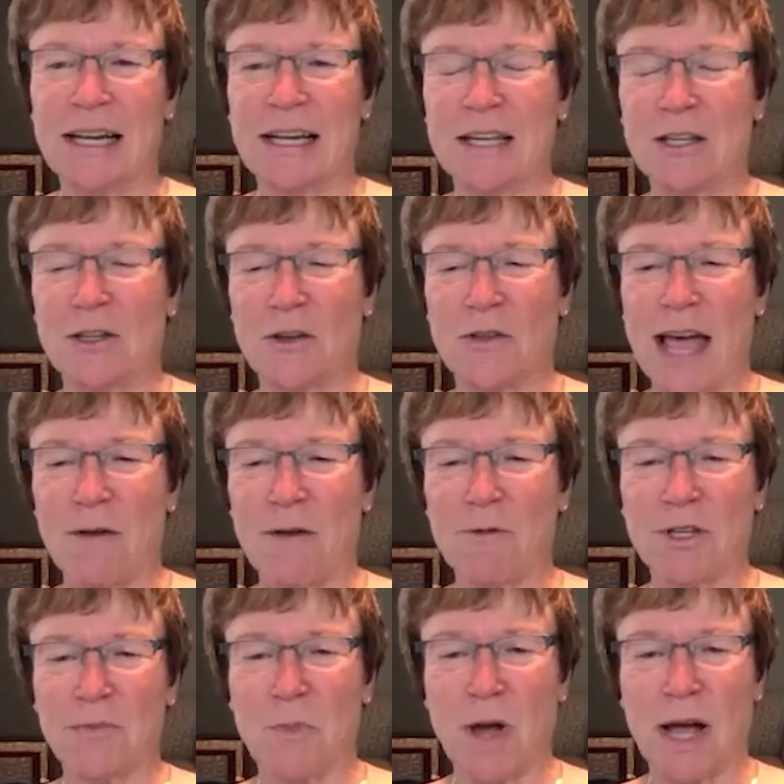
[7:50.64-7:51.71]
So that
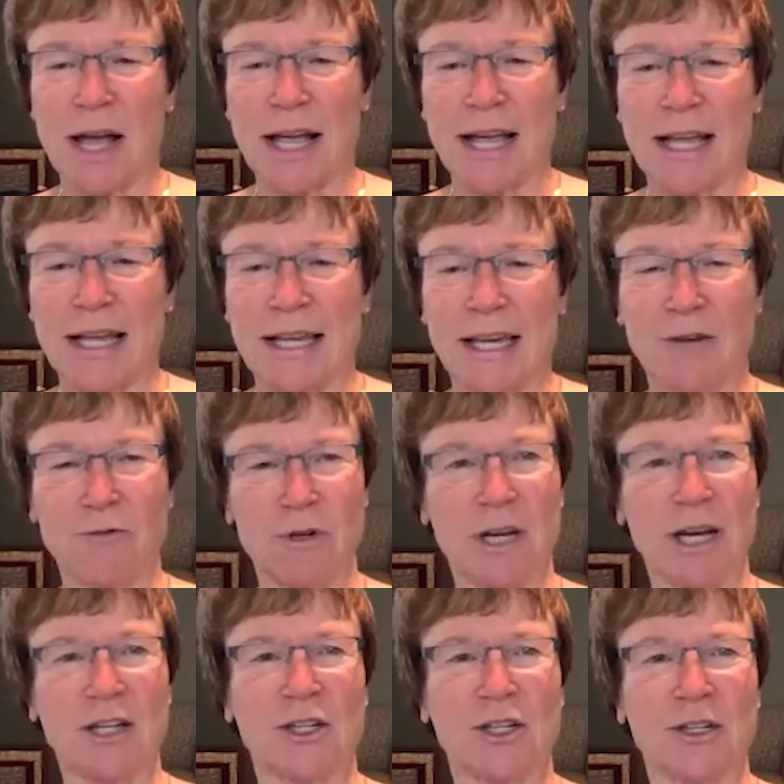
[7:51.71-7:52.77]
was my
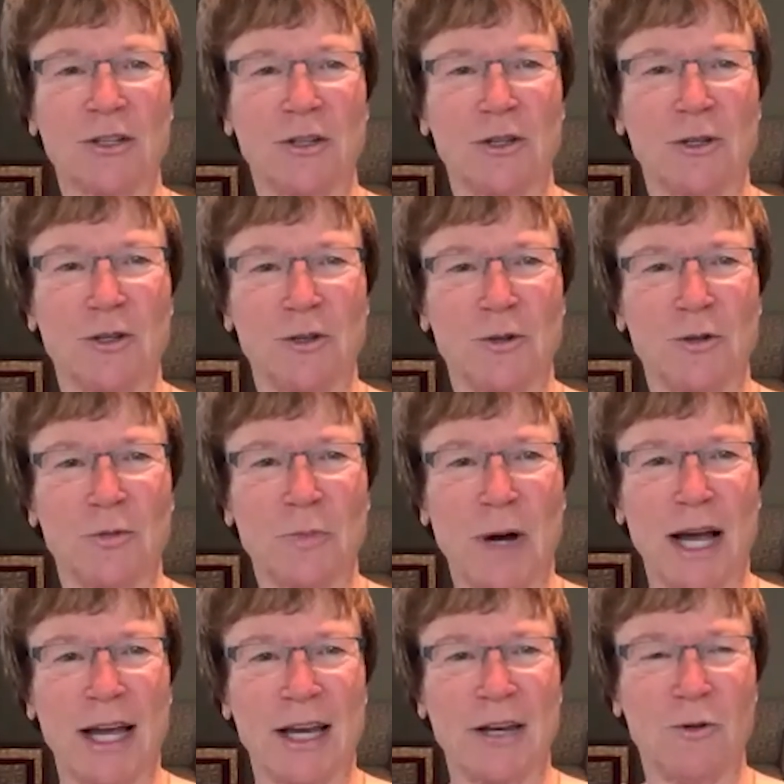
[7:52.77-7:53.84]
introduction to
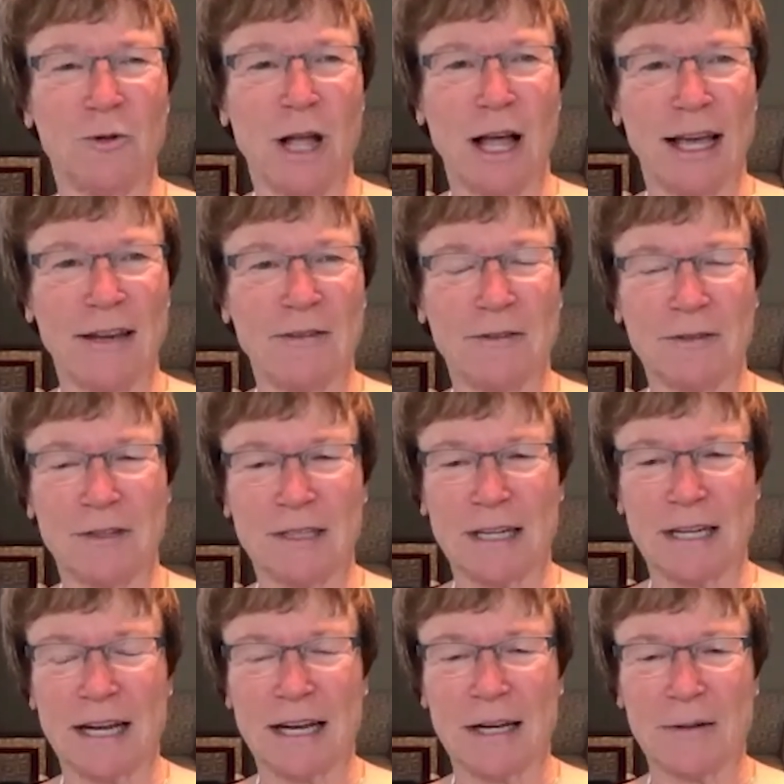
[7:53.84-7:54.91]
my new life.
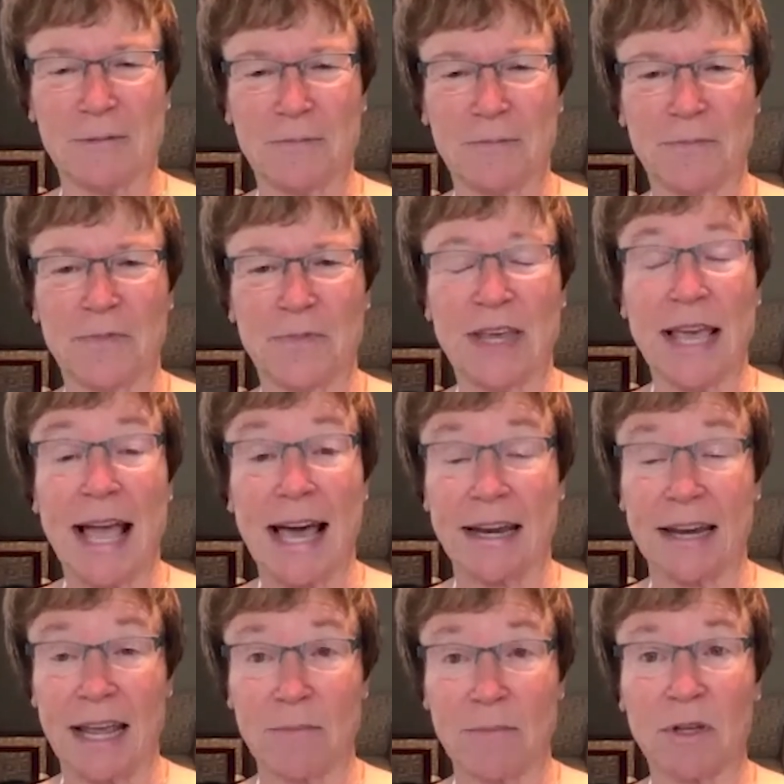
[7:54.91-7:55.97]
They had
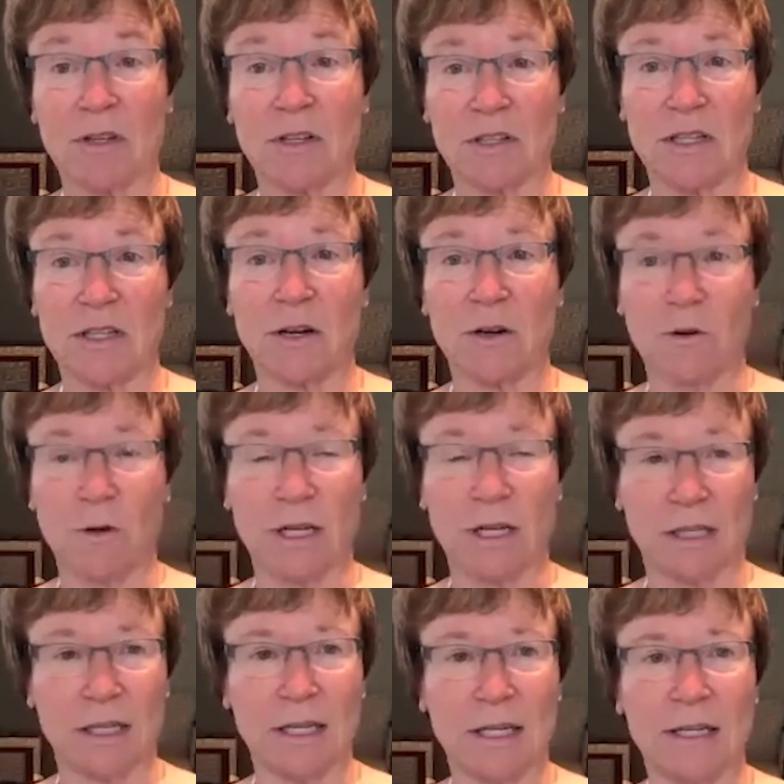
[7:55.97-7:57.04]
an ambulance there
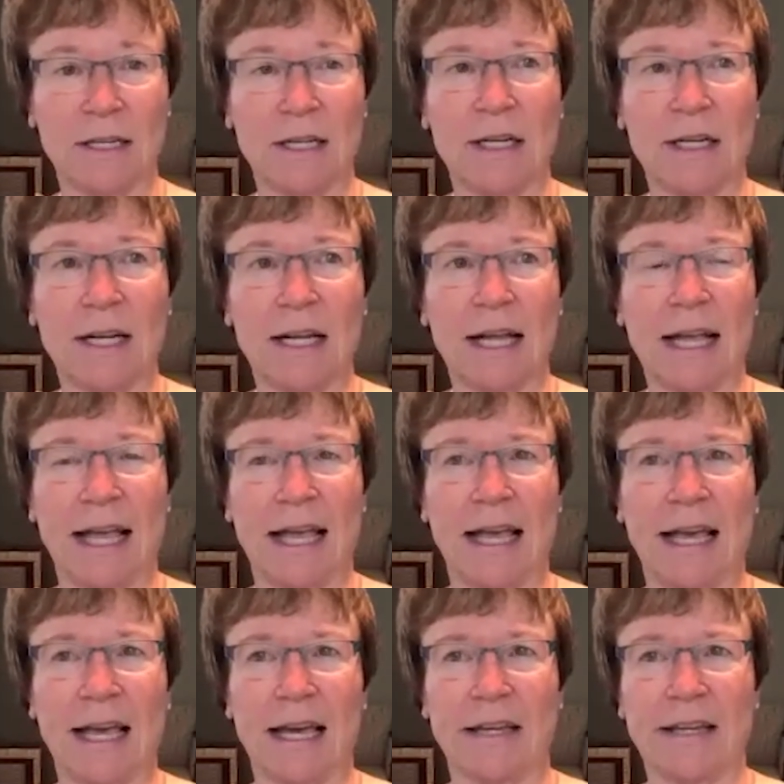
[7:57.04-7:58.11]
quickly,
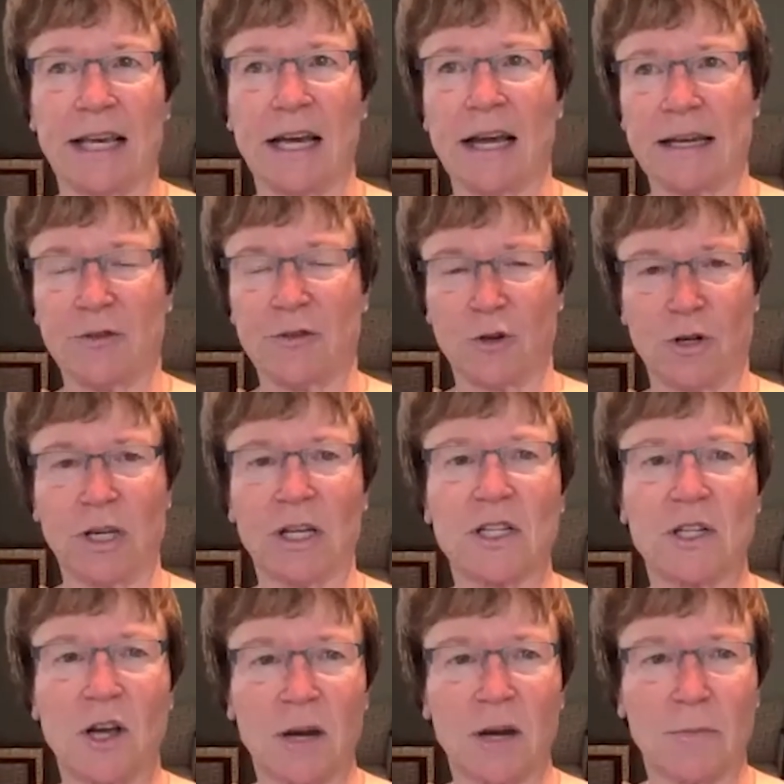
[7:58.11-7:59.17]
and they got tourniquets
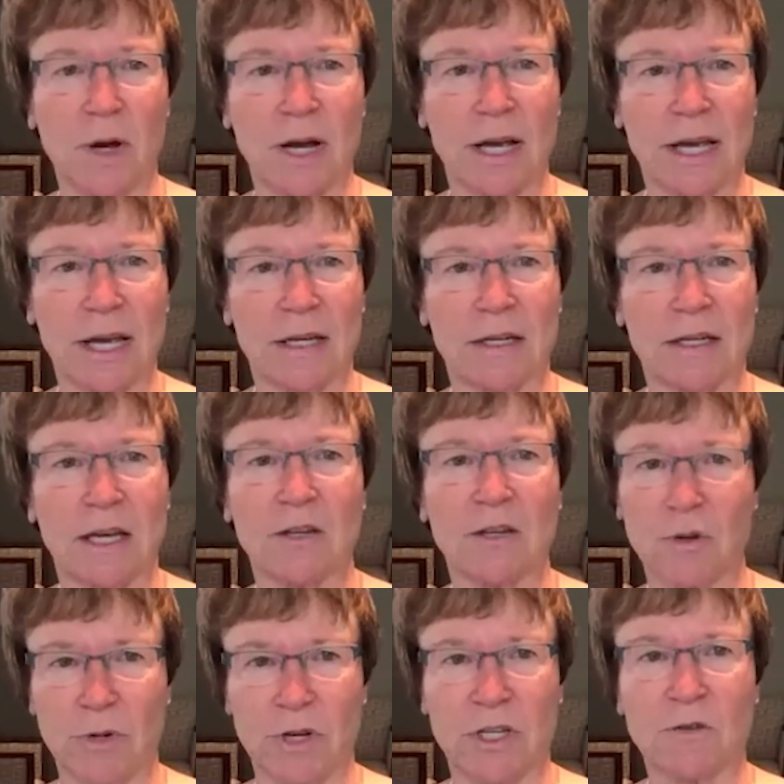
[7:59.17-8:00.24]
on my
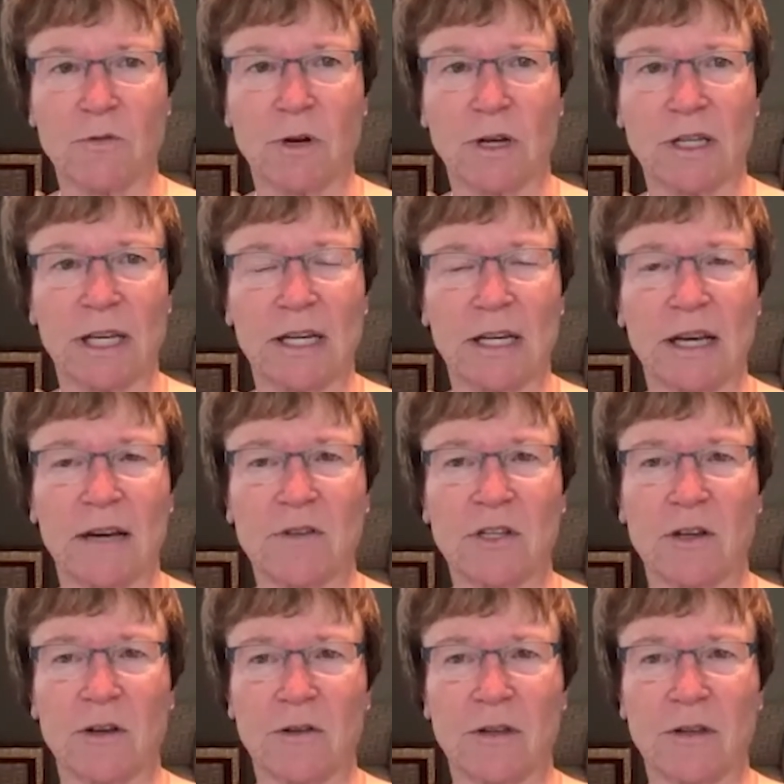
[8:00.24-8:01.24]
extremities quickly enough so